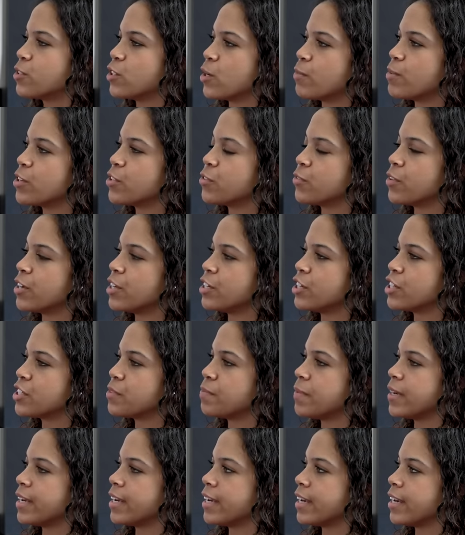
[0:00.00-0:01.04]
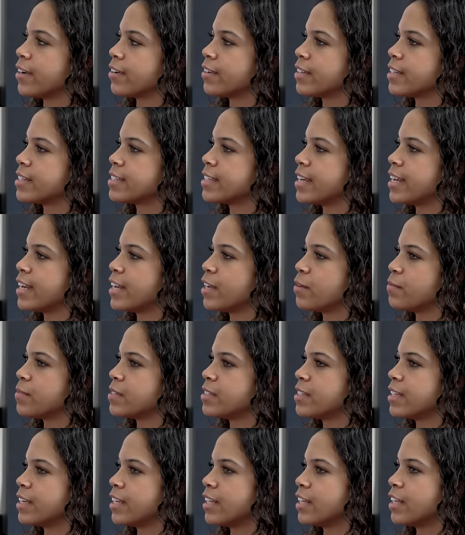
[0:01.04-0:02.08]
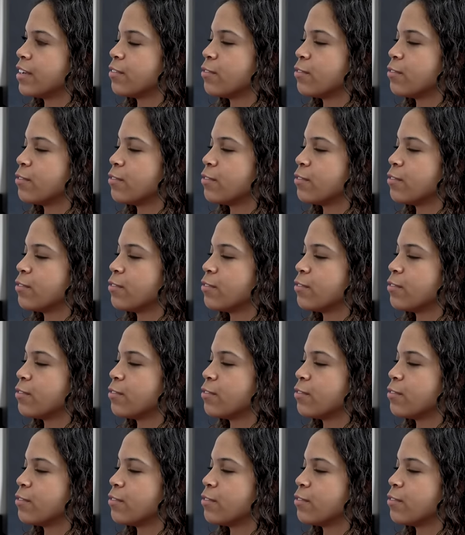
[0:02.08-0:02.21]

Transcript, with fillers: so much fun just being here in the stadium and seeing